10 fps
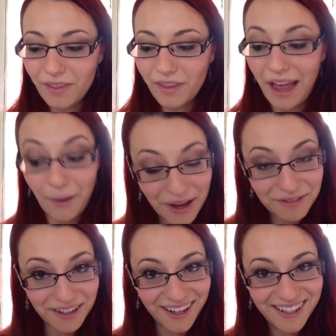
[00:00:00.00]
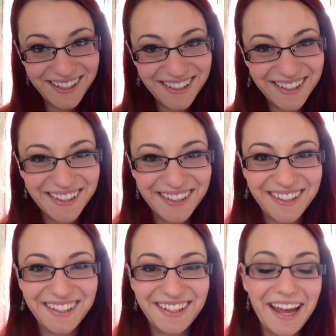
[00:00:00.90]
However,
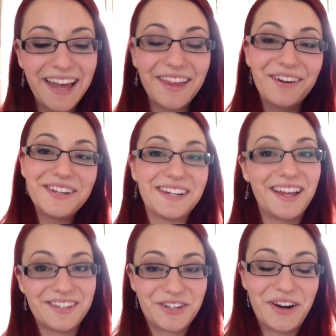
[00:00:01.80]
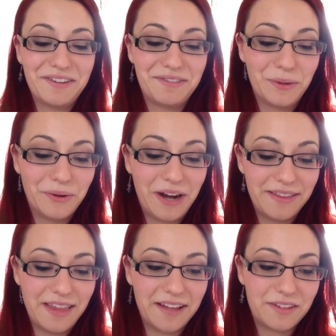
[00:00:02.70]
there is another strain of thought,
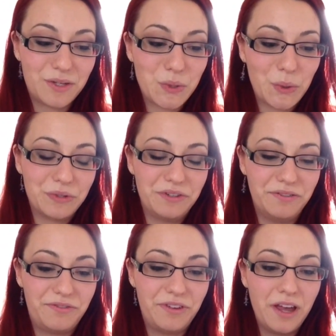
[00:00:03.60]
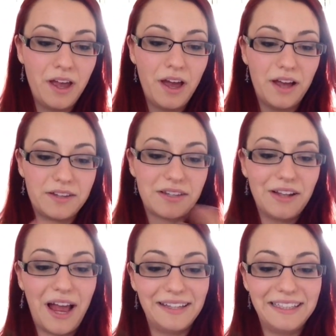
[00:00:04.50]
and that's sort of a
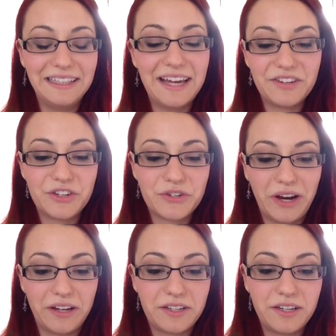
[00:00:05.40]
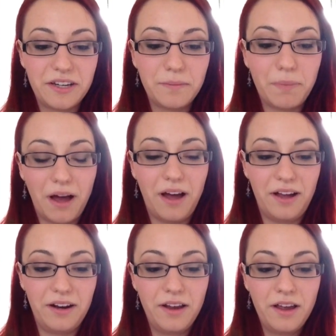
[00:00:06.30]
slightly less strict path